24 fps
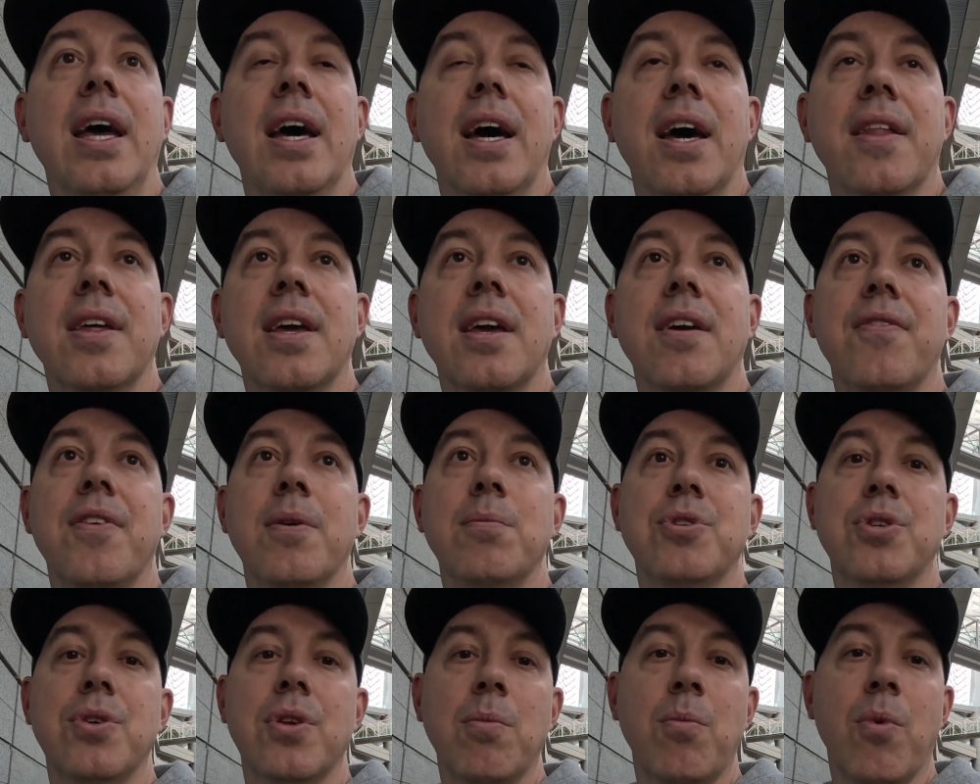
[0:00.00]
I think if I'm
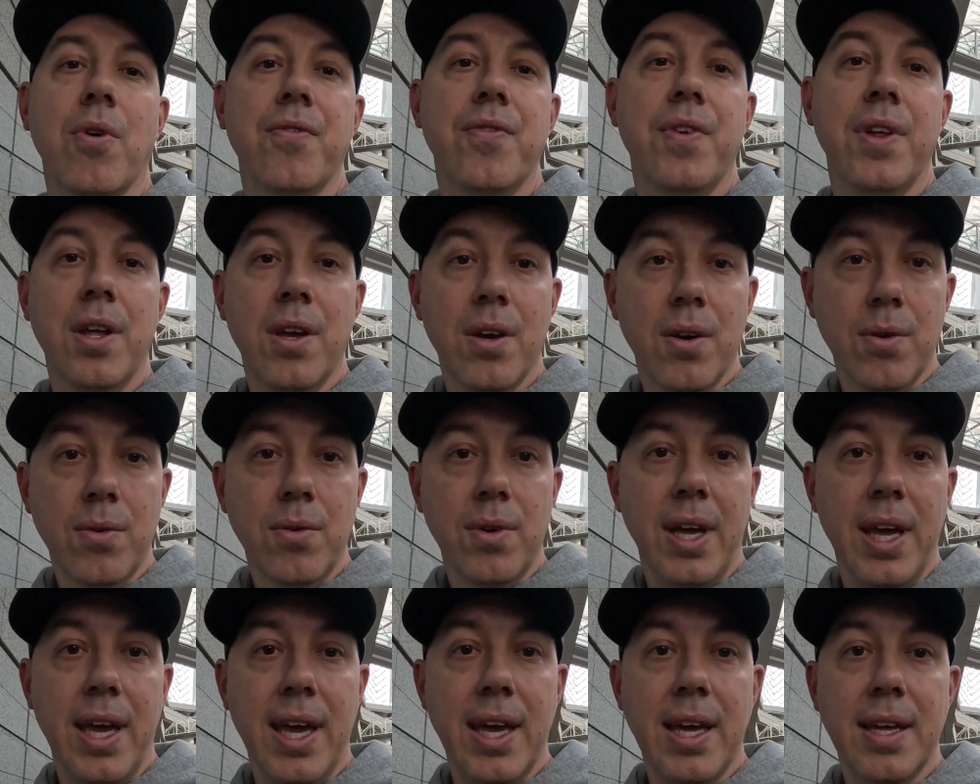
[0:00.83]
shooting more
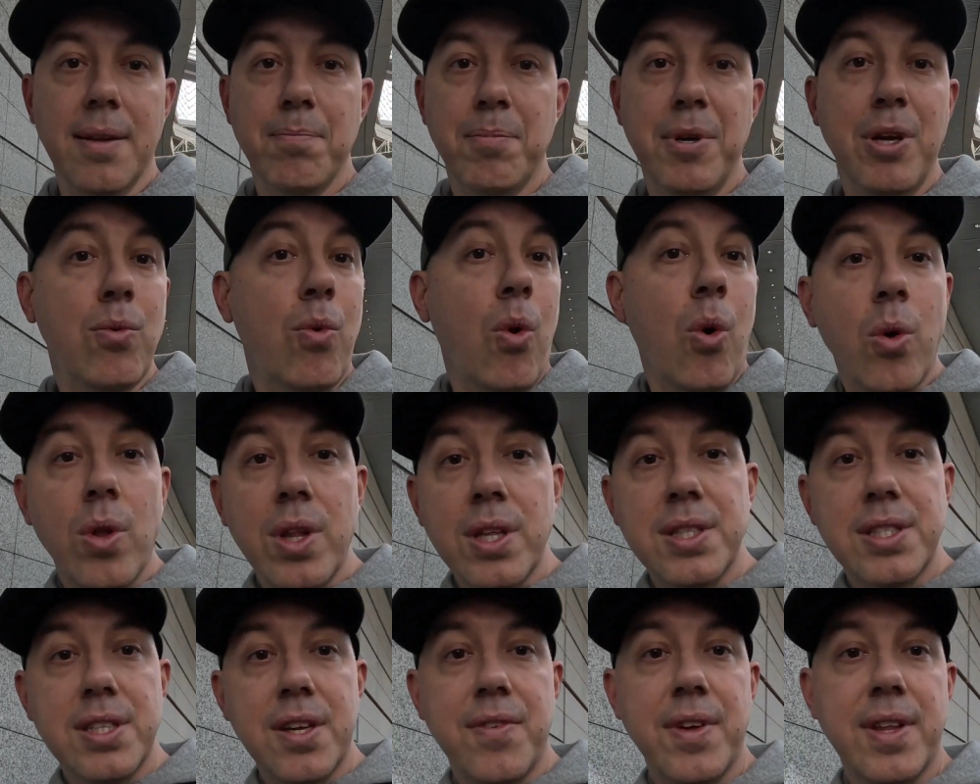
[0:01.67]
video and B-roll
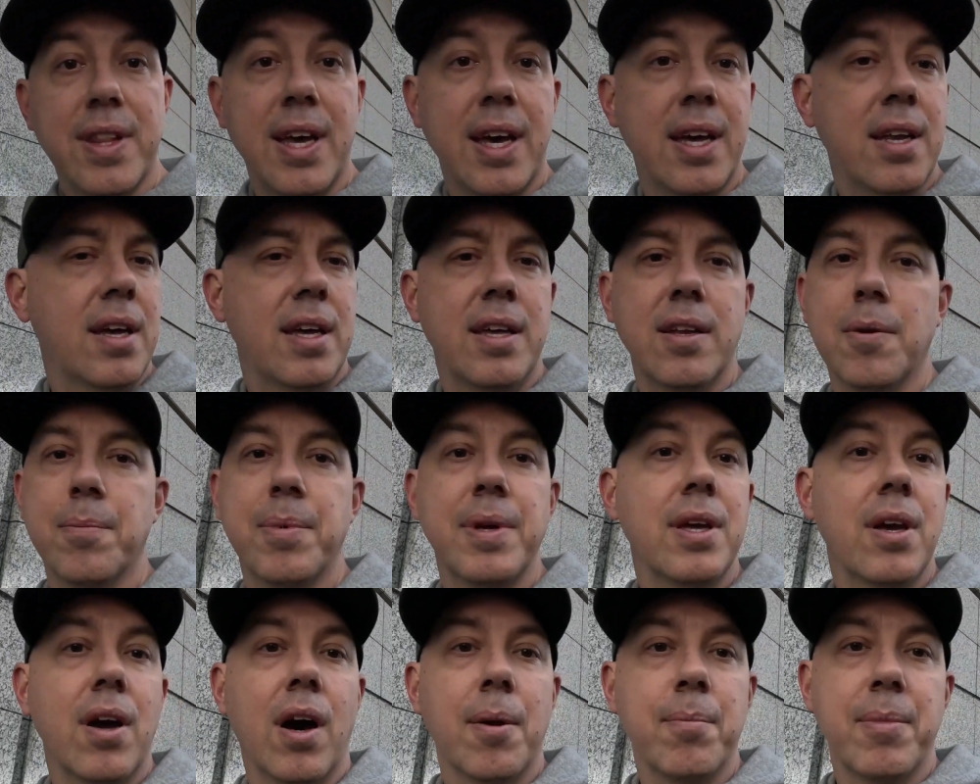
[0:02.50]
and stuff like that, it'll
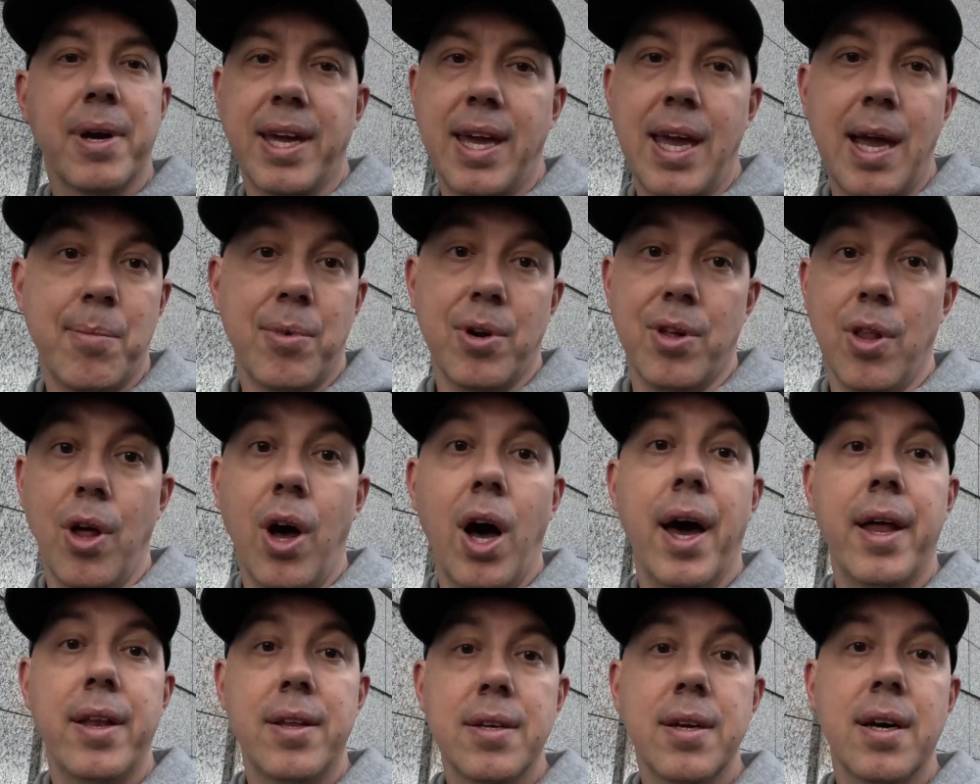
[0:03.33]
be on my camera a
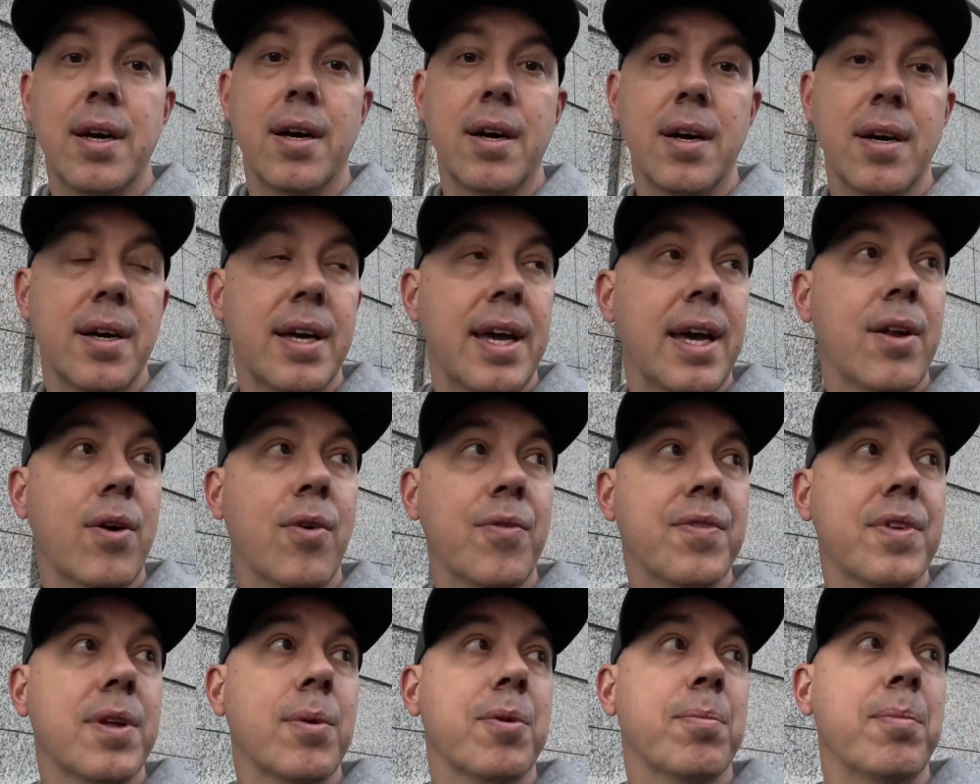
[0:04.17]
lot. And
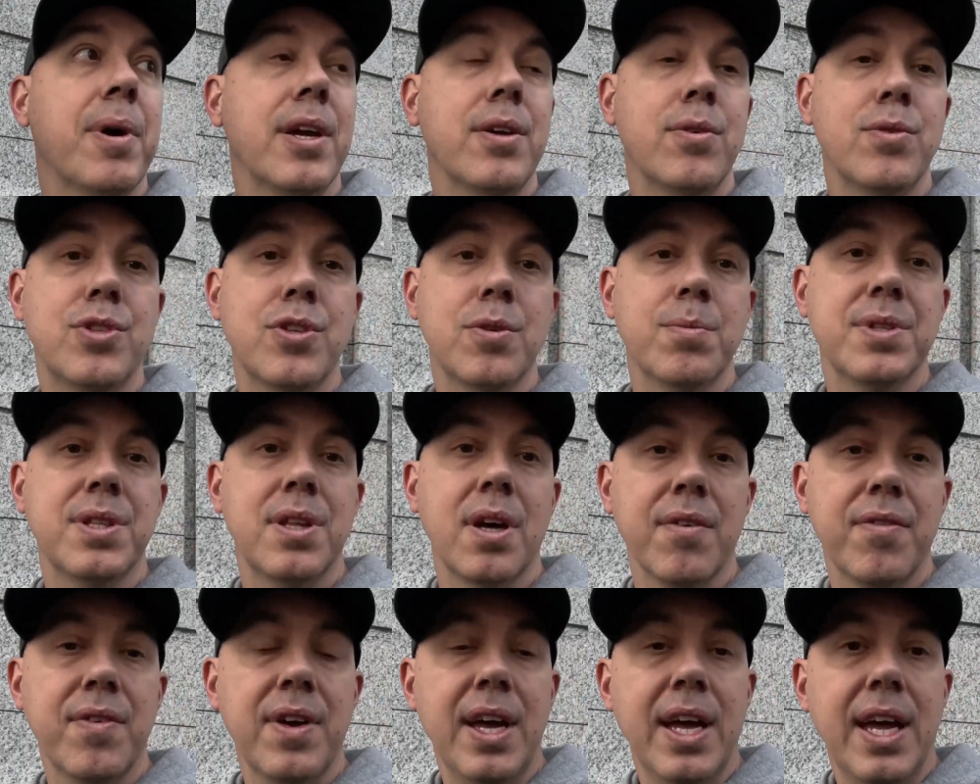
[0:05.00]
hopefully with my YouTube
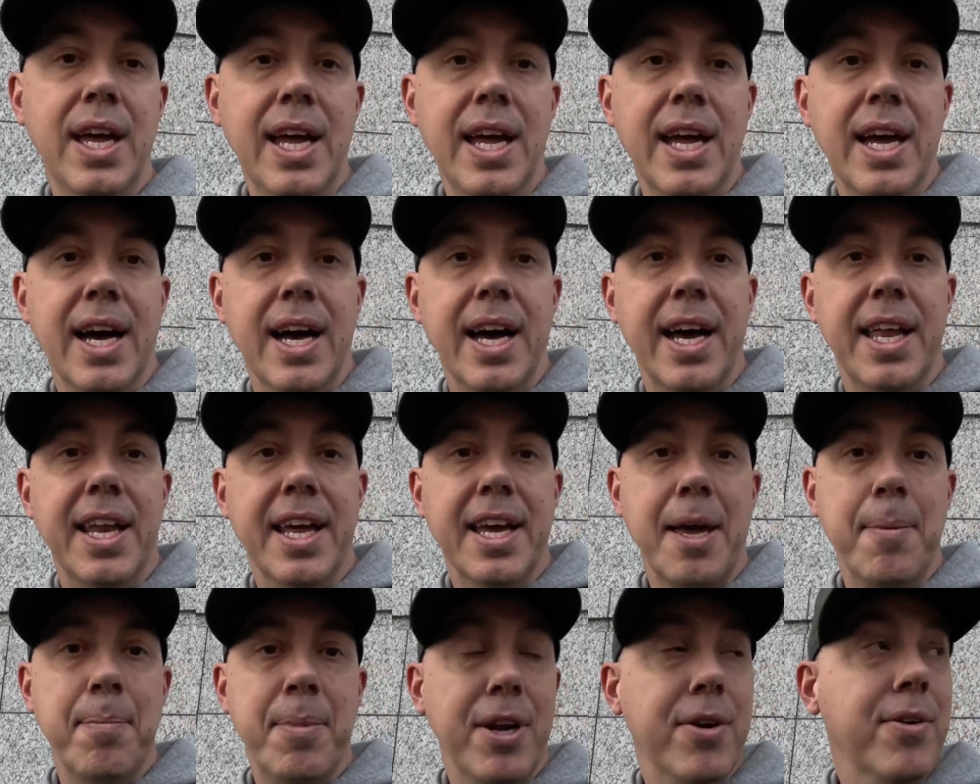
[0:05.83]
stuff, and
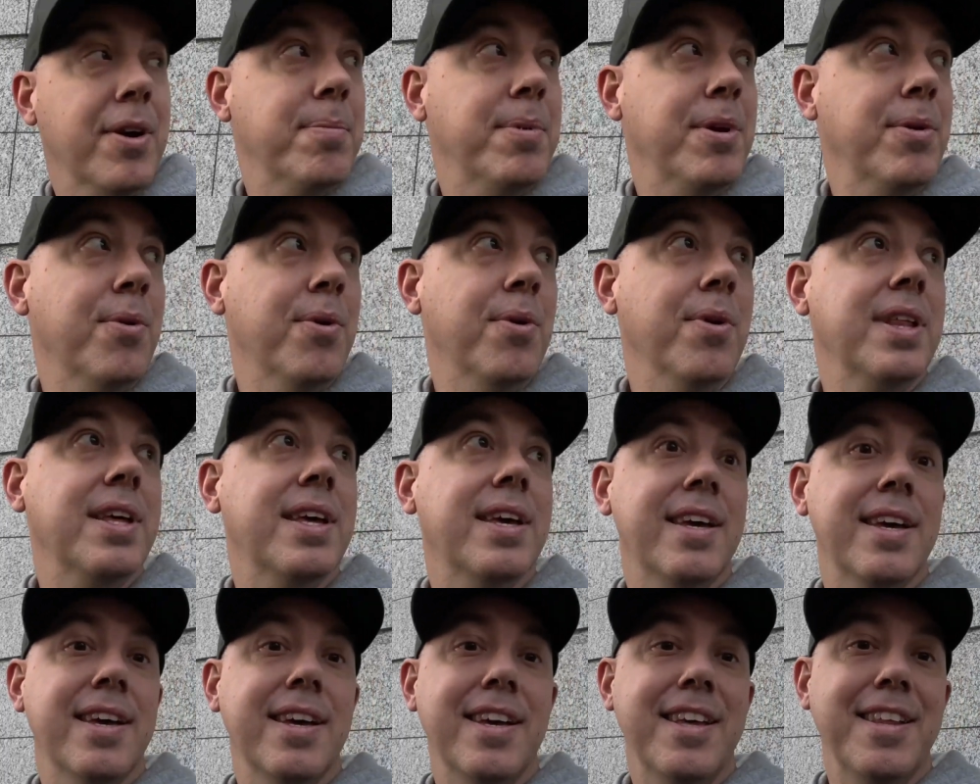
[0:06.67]
I get better at B-roll,
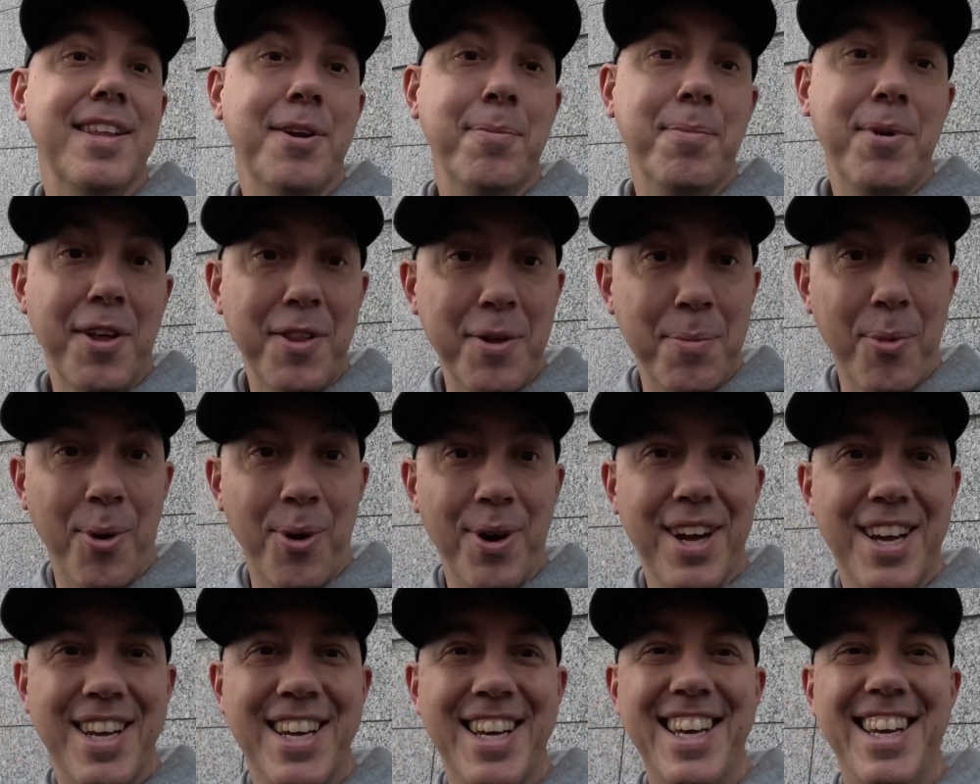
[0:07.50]
it'll be on there more.